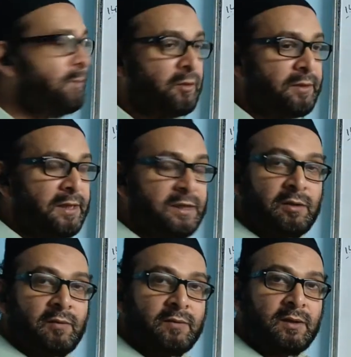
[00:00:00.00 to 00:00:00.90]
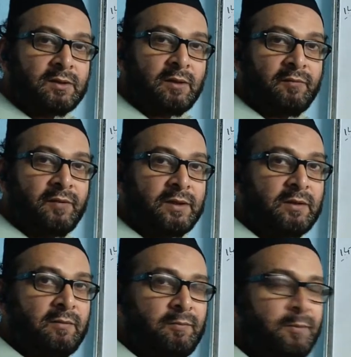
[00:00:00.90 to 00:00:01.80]
upon the nature of the
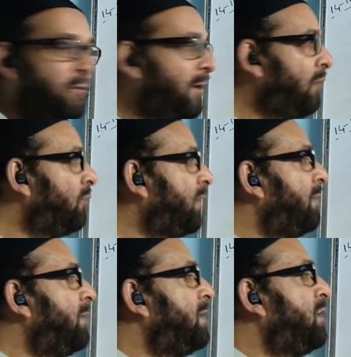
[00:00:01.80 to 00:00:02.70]
surface. Mu value can